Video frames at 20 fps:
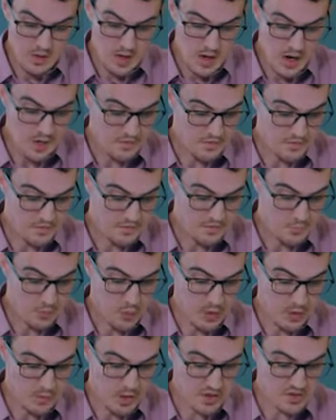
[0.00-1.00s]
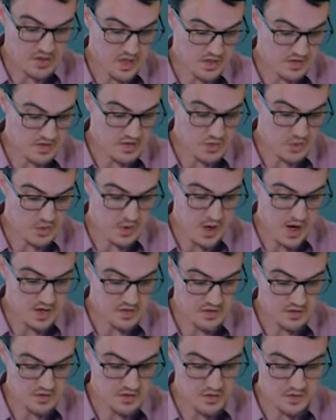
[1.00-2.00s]
I've pretty much got two
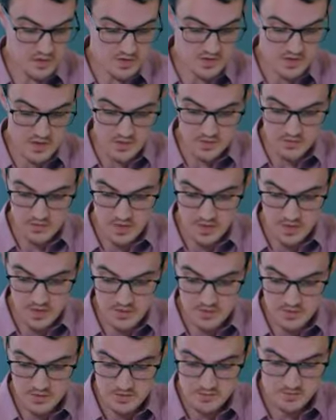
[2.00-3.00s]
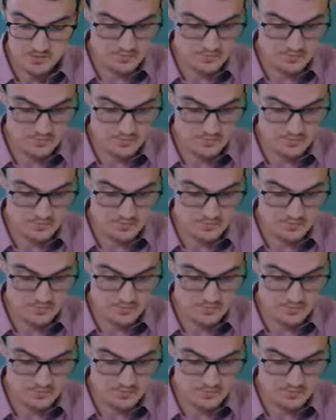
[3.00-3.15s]
reactions to the sales figures.